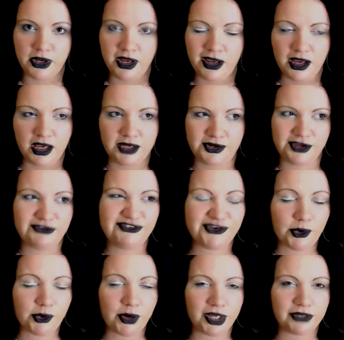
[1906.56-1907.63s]
And I feel
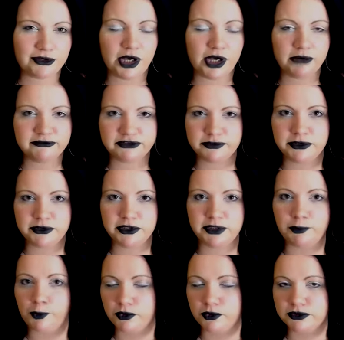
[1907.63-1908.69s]
quite uncomfortable in
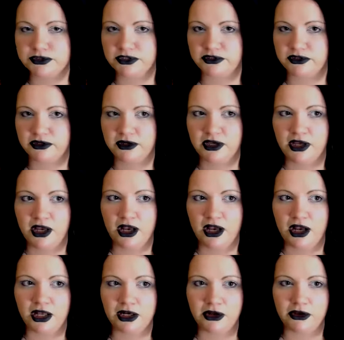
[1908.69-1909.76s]
water
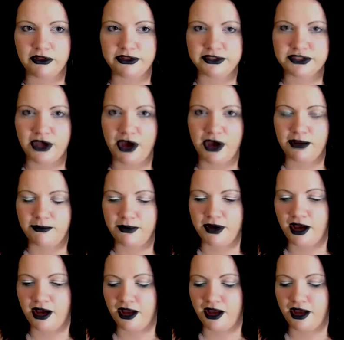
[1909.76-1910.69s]
a lot of the time.